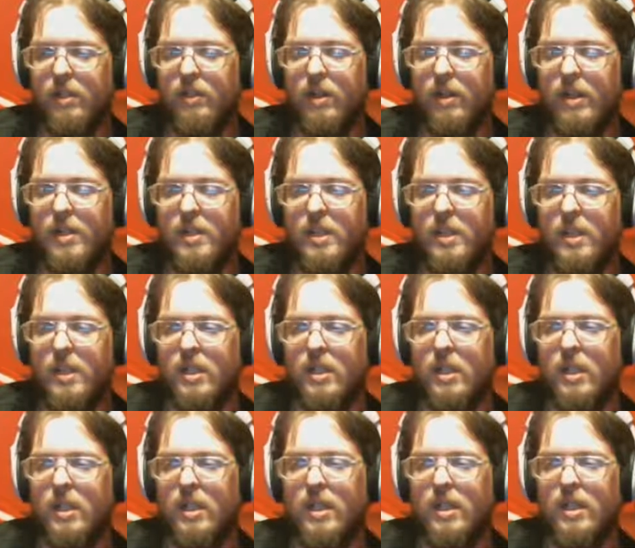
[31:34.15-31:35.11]
casket
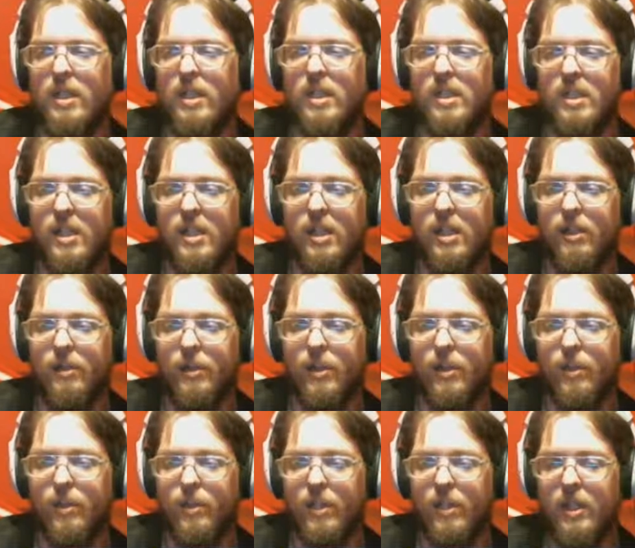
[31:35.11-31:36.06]
is now
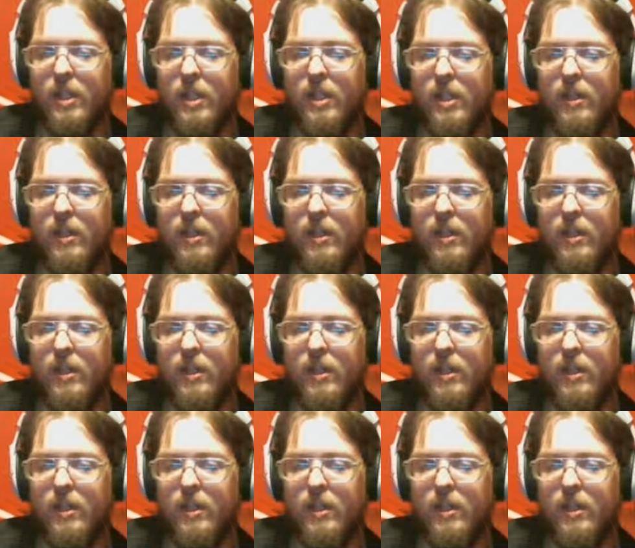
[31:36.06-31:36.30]
noted.